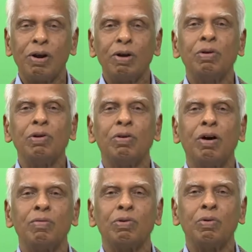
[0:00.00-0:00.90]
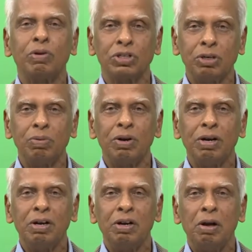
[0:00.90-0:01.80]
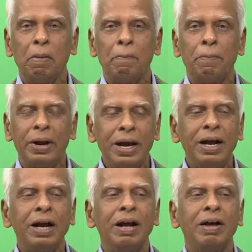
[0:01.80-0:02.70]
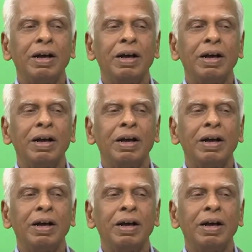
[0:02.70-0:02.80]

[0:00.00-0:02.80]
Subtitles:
when you come to worship, bring